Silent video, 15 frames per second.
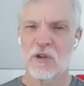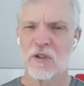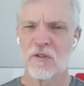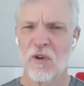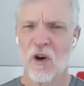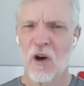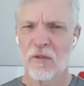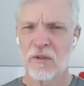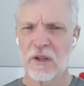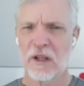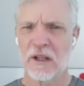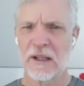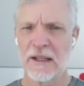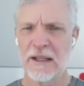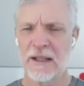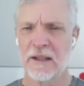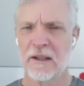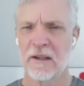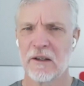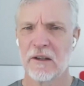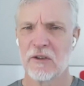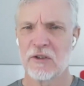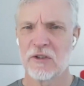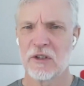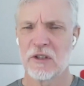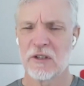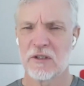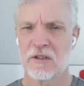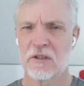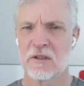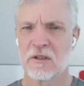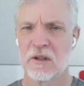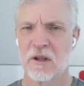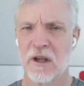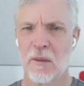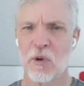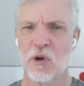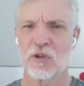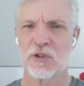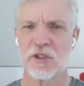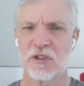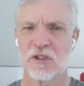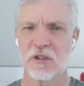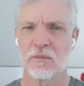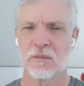involved in cleaning using this chemical system?